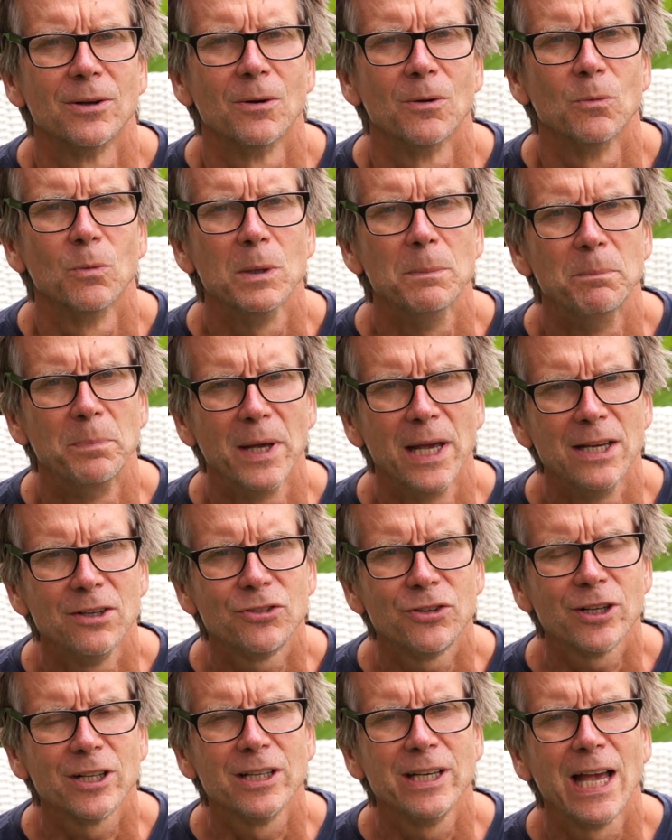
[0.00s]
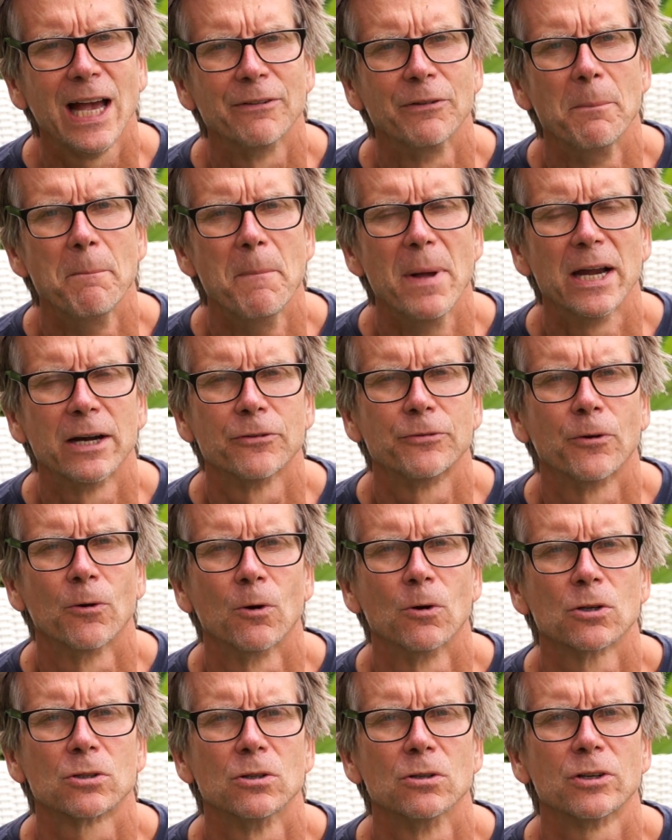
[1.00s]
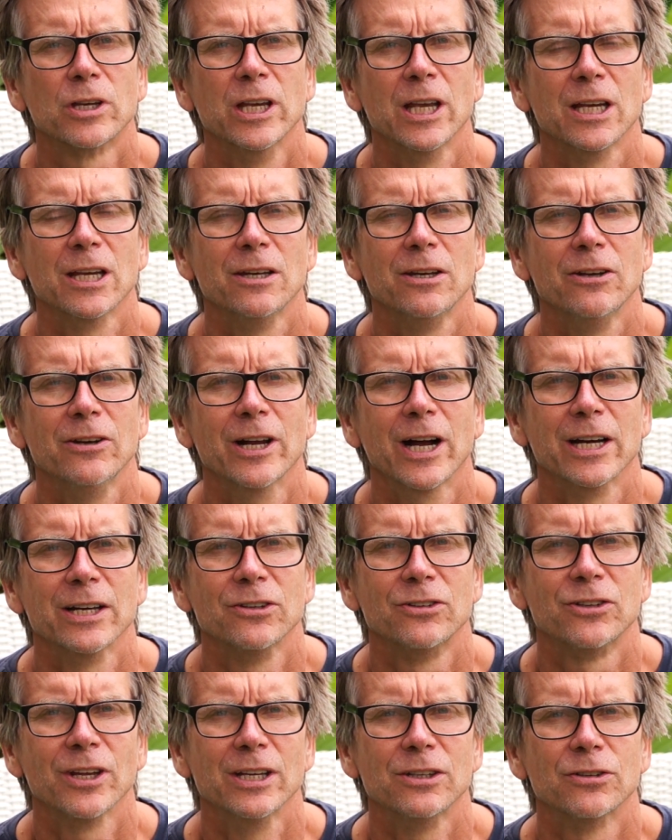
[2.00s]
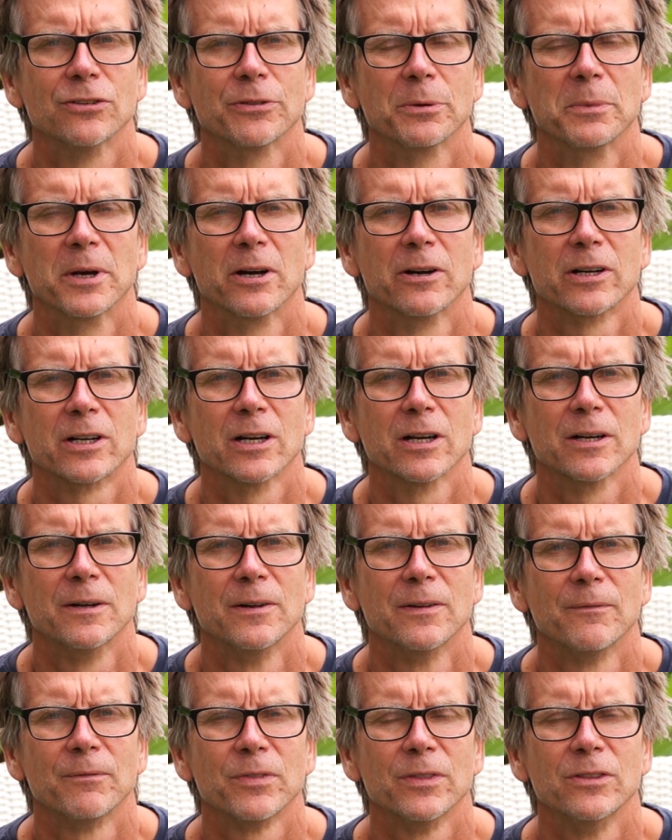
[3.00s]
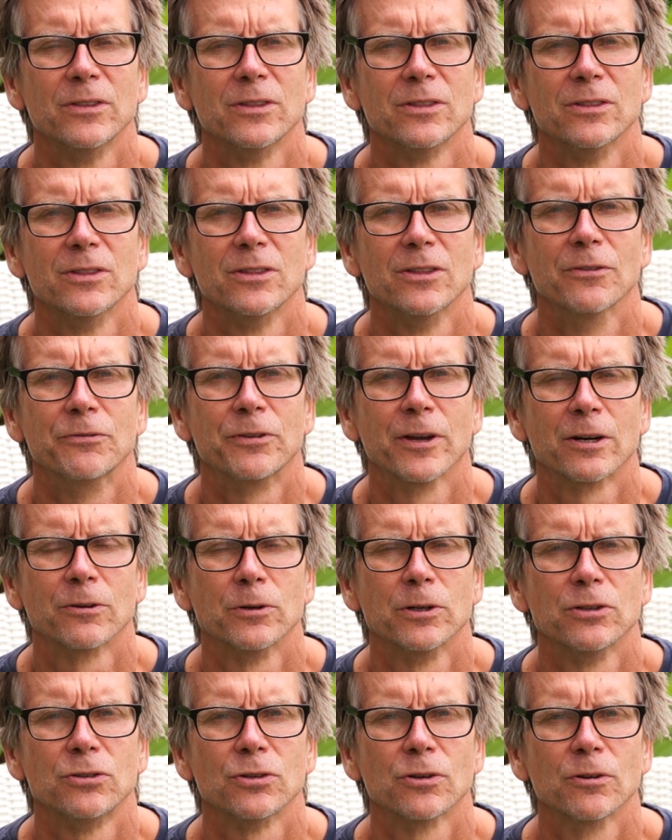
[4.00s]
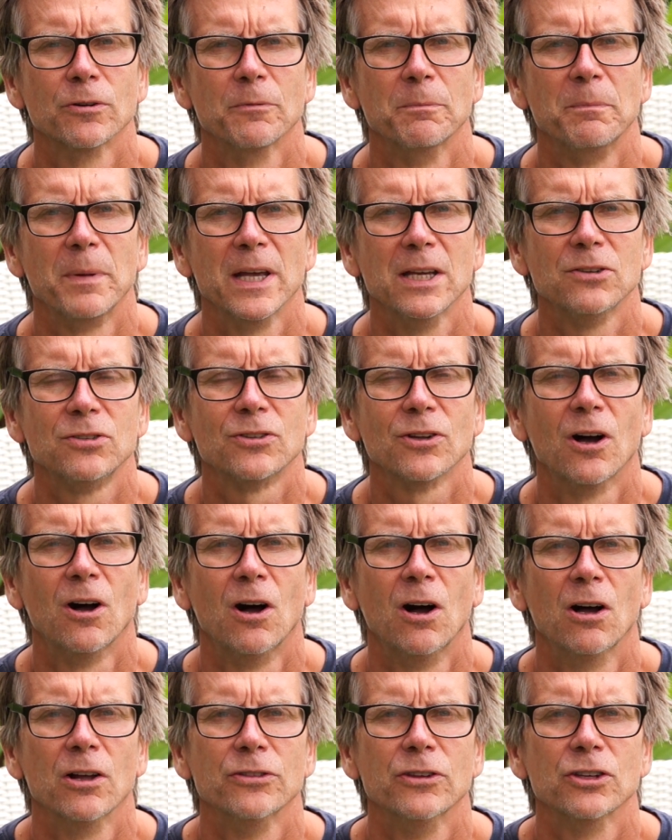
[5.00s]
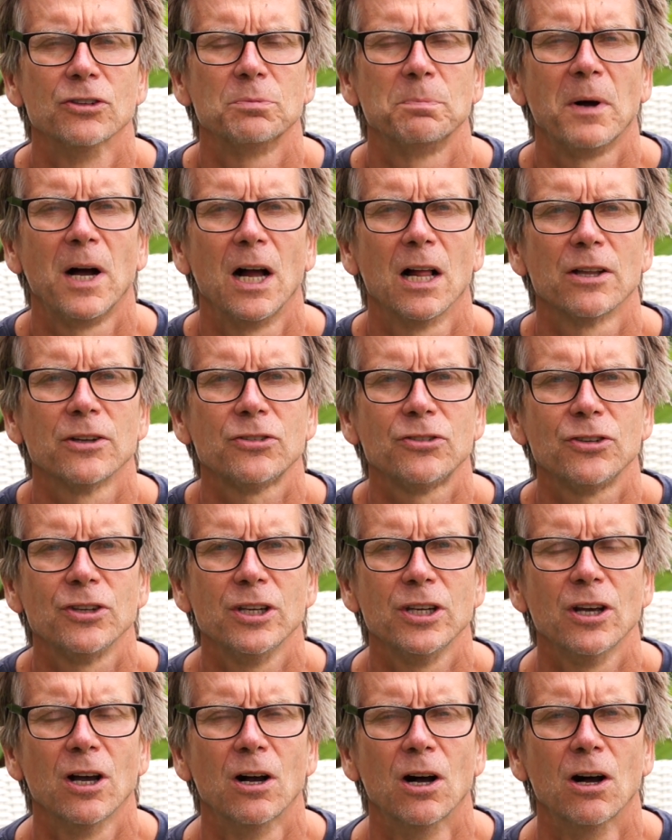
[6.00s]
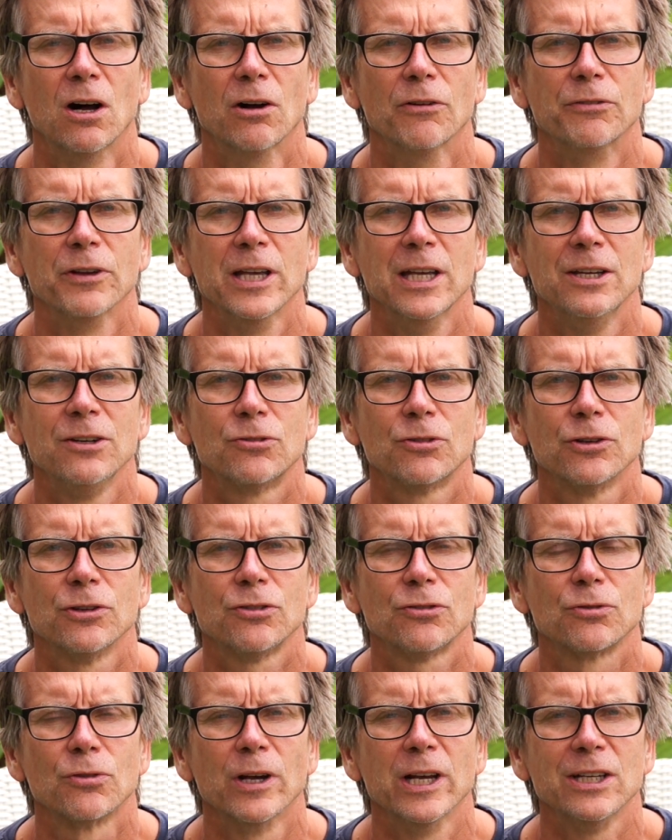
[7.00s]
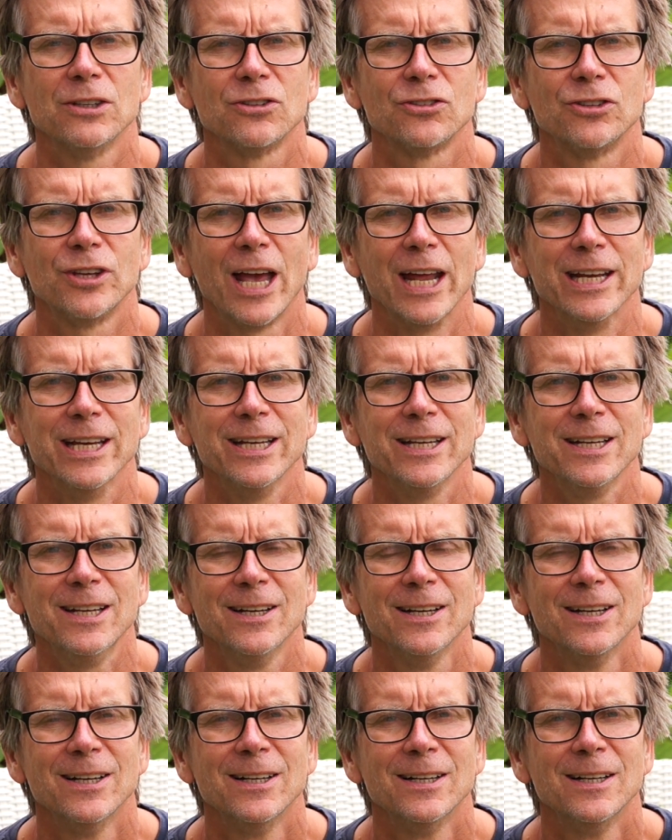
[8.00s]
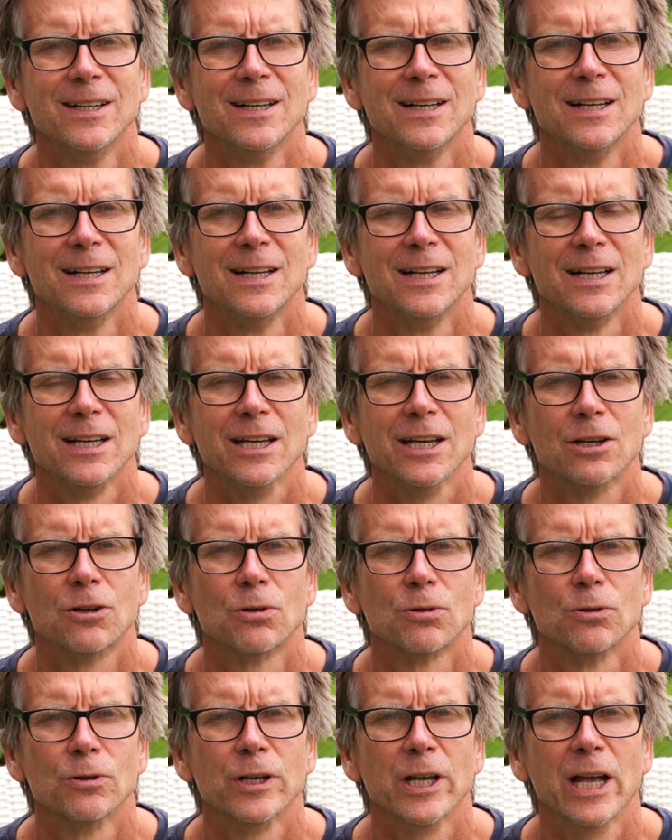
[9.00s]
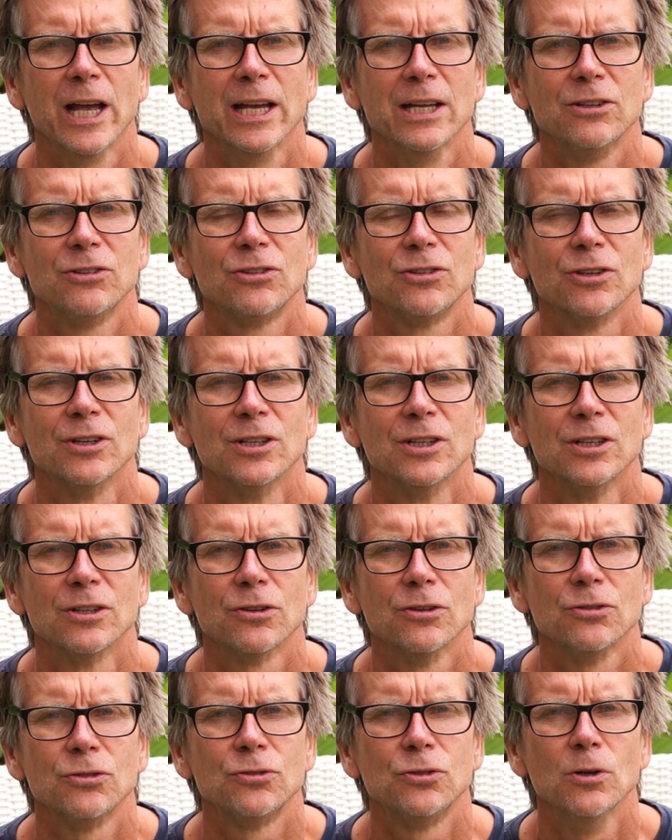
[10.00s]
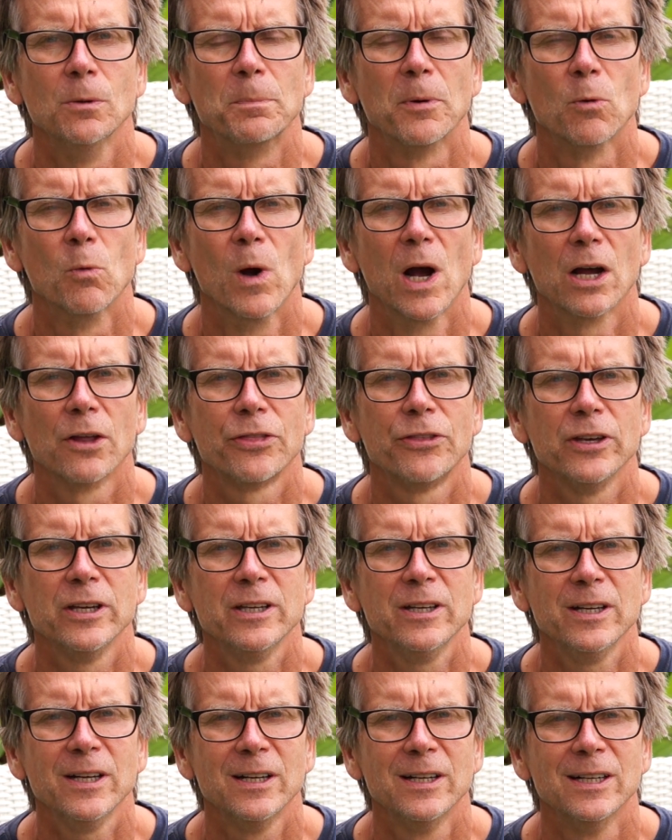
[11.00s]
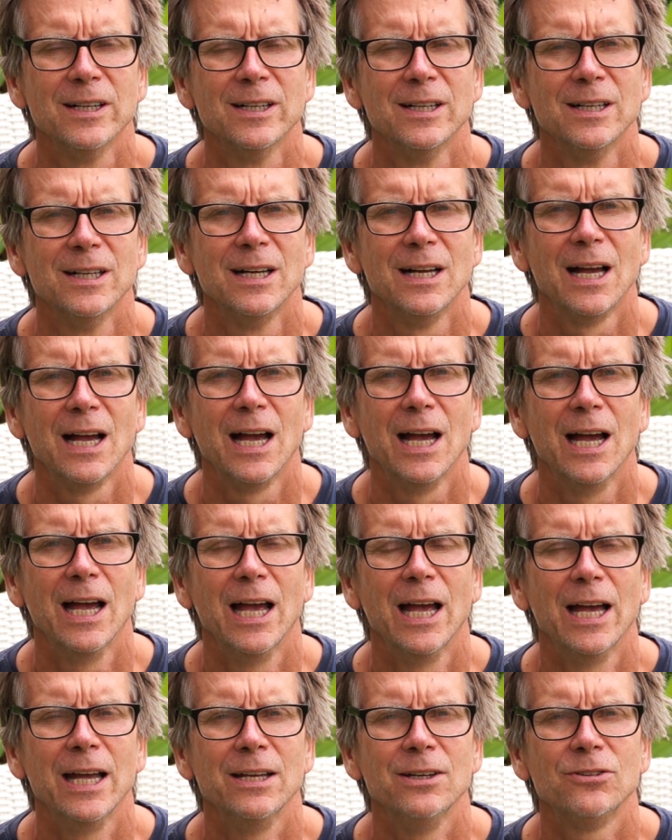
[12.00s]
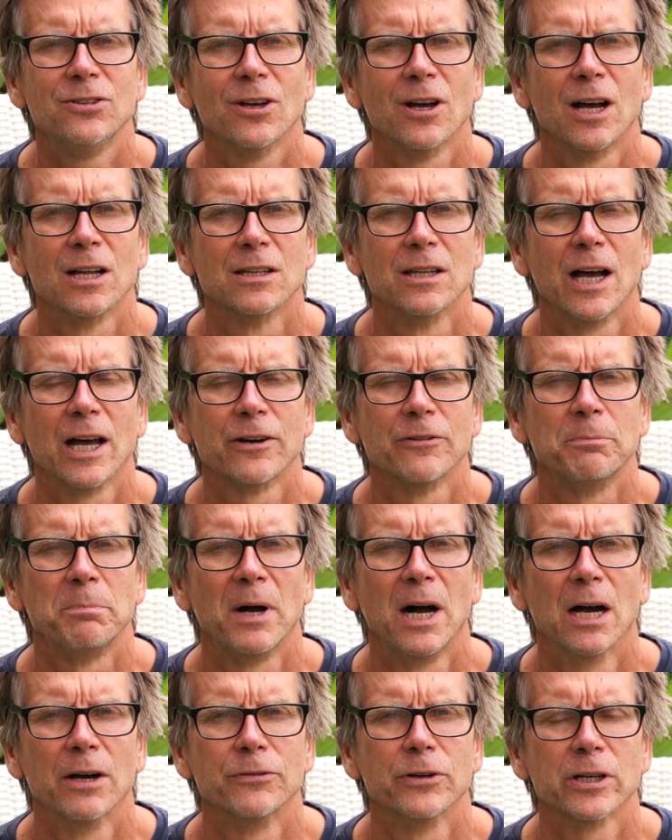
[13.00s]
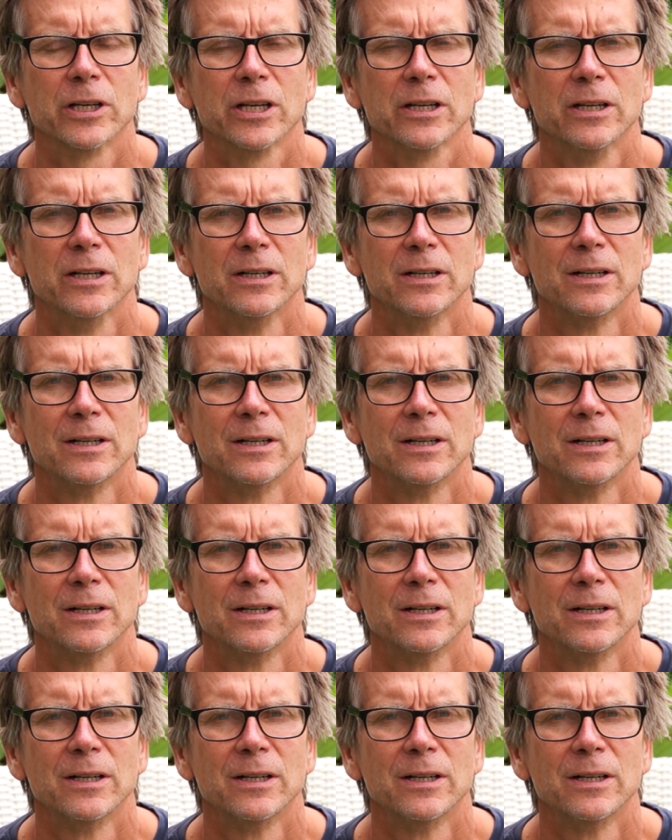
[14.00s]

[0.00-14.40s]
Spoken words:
We basically have a metaphorical king in the United States of America, the Federal Reserve, based on this policy of interest rate setting. It creates the super wealthy and a lot of poverty.